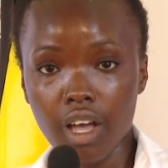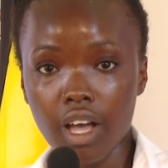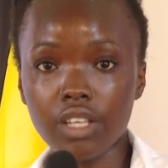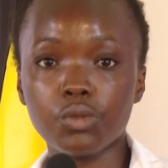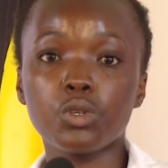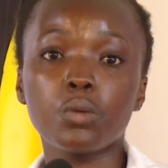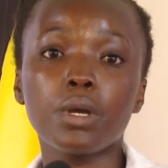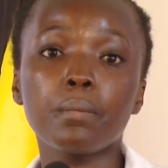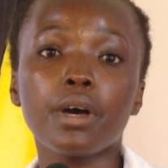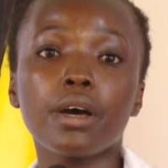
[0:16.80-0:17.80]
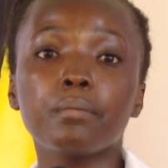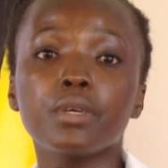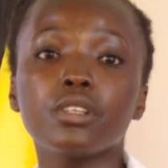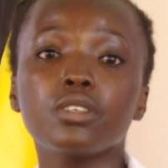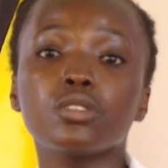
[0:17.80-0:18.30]
As we remember
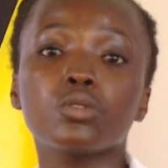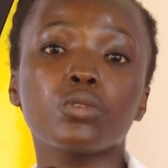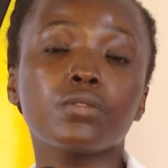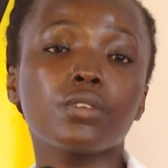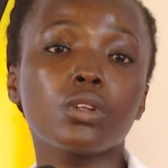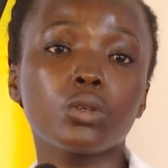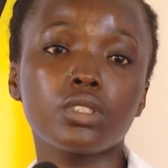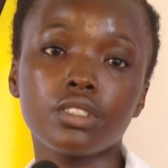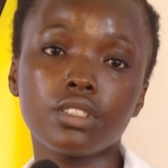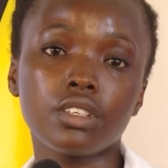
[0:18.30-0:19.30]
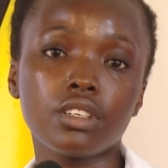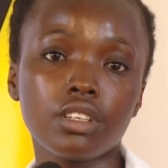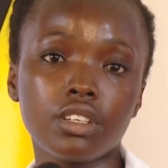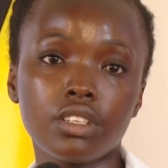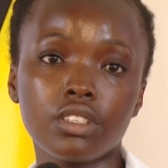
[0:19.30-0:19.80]
millions we've lost
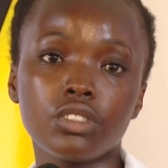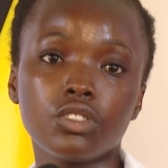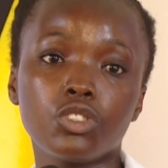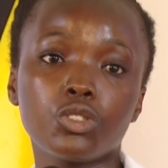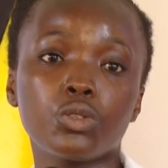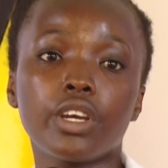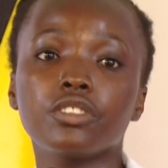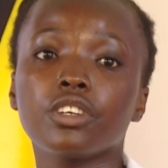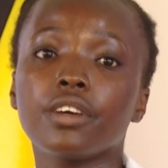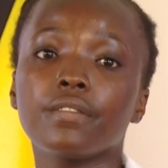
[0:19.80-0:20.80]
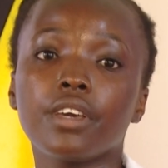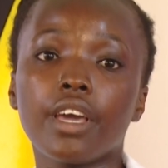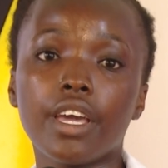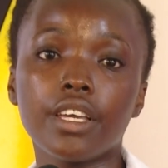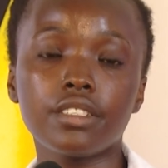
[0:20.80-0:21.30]
due to
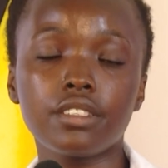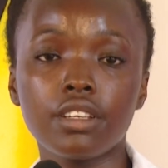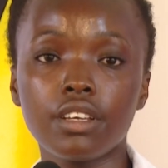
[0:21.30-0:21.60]
HIV/AIDS,